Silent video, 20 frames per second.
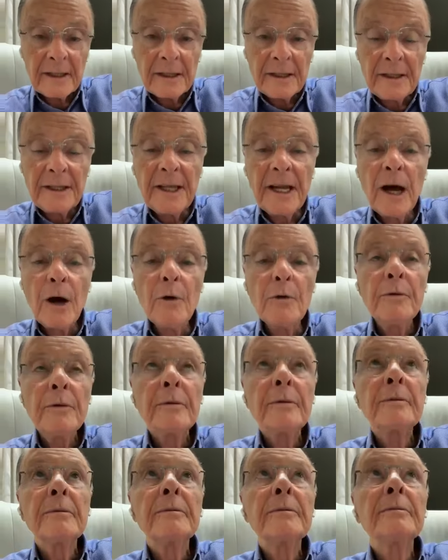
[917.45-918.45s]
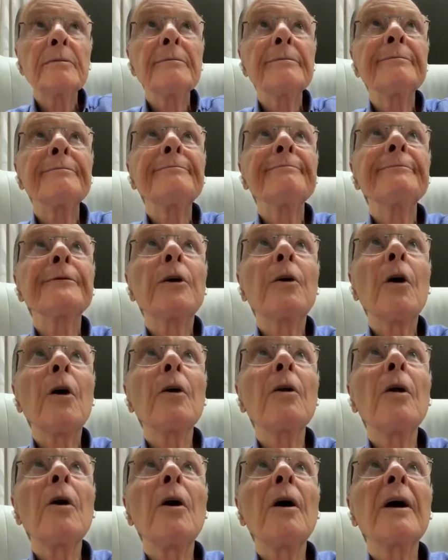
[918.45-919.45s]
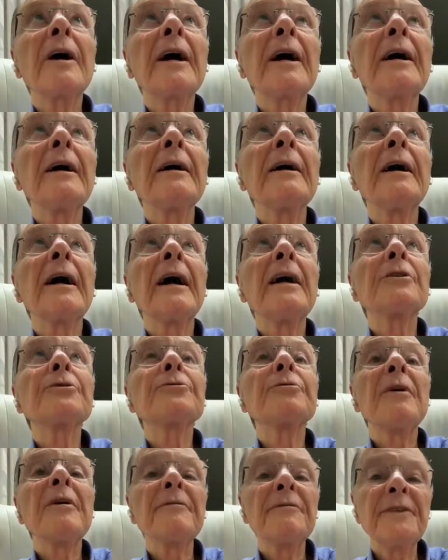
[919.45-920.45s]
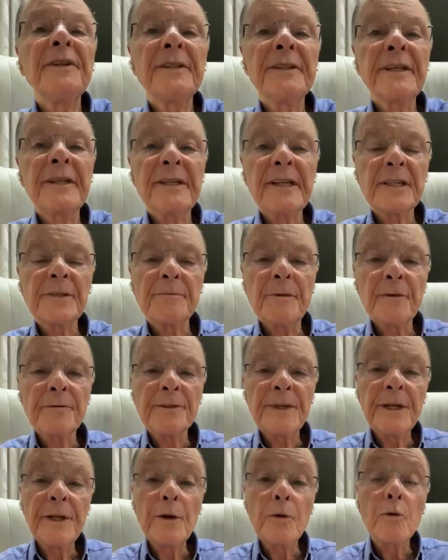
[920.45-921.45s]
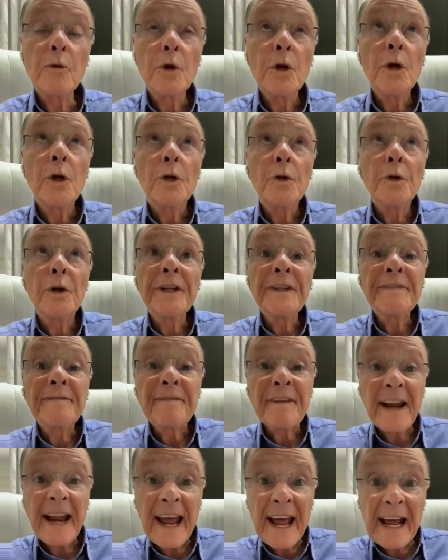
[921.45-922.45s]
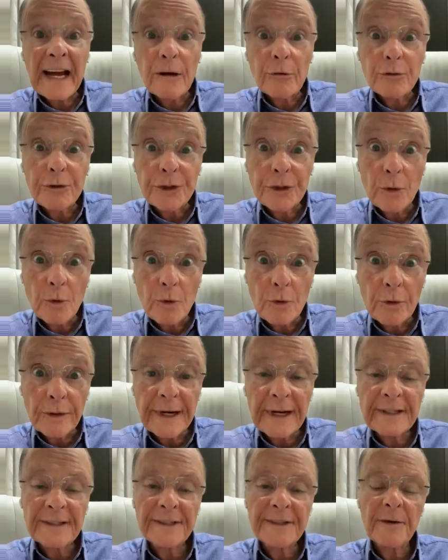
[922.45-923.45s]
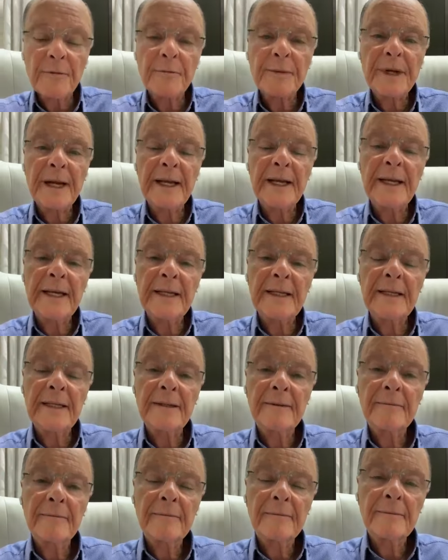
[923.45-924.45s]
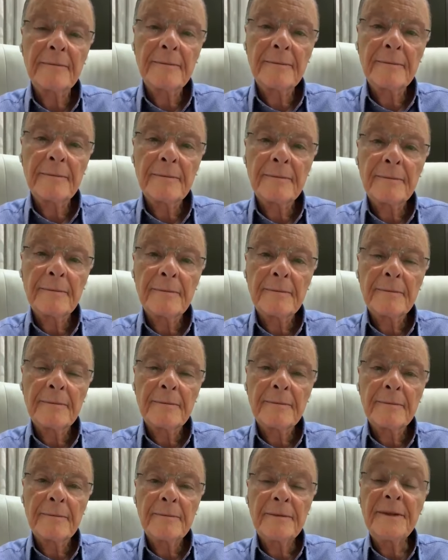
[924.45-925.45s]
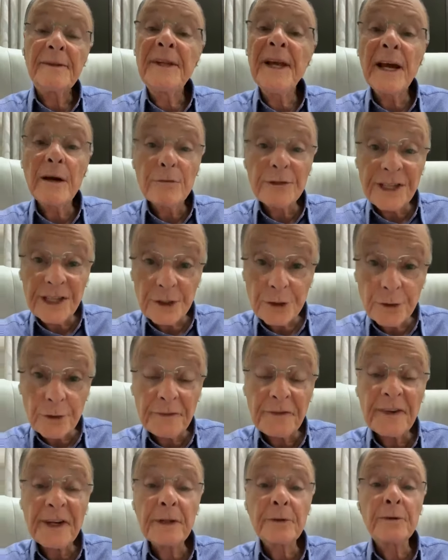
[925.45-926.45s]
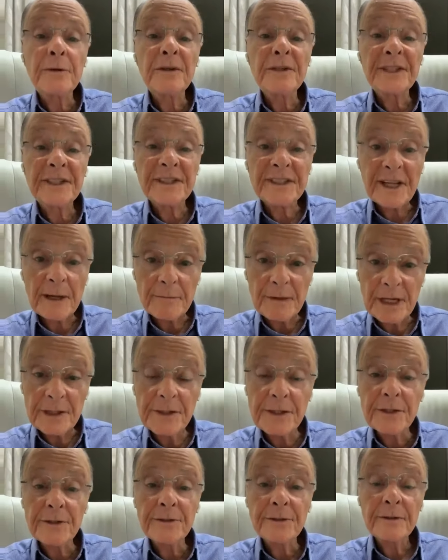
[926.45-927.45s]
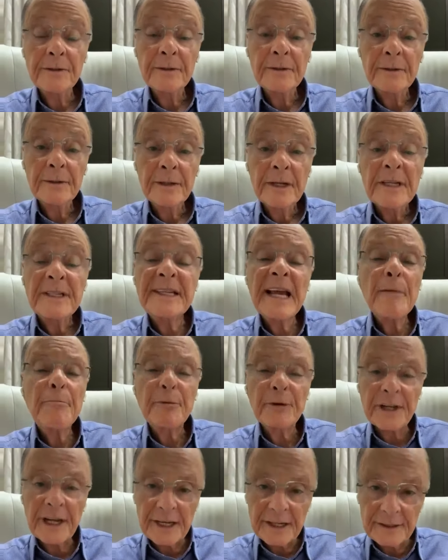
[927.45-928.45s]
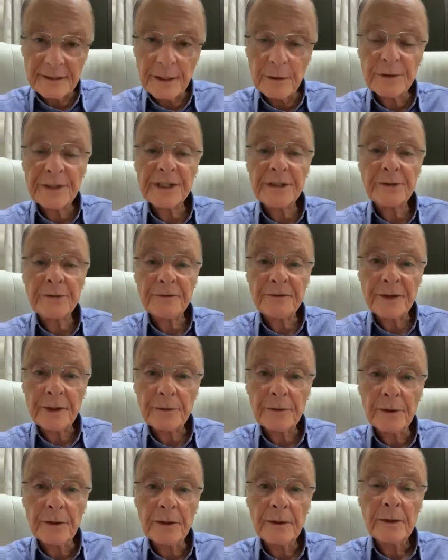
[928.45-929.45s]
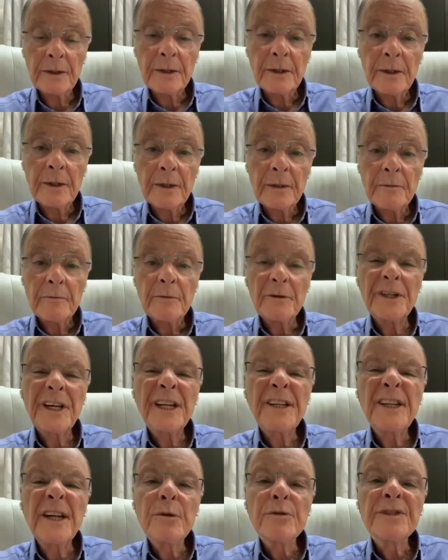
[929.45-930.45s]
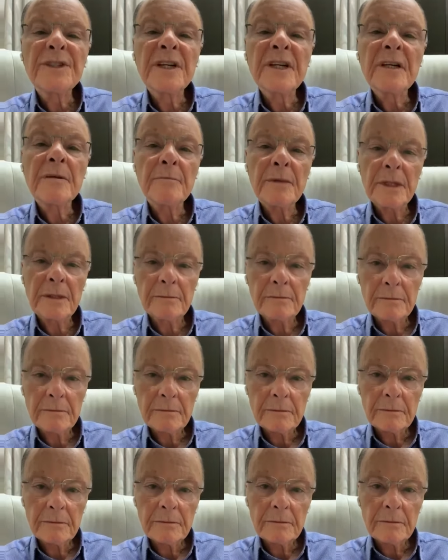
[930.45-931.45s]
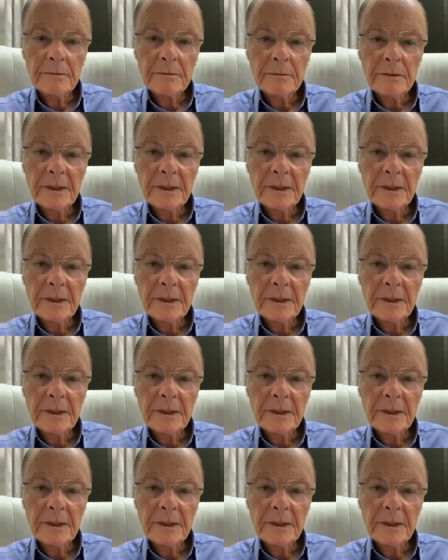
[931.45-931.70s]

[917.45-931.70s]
doesn't place their life in His hands, does not surrender their heart to Him. God suffers. Did you know that? And do you know why He suffers? Because He loves.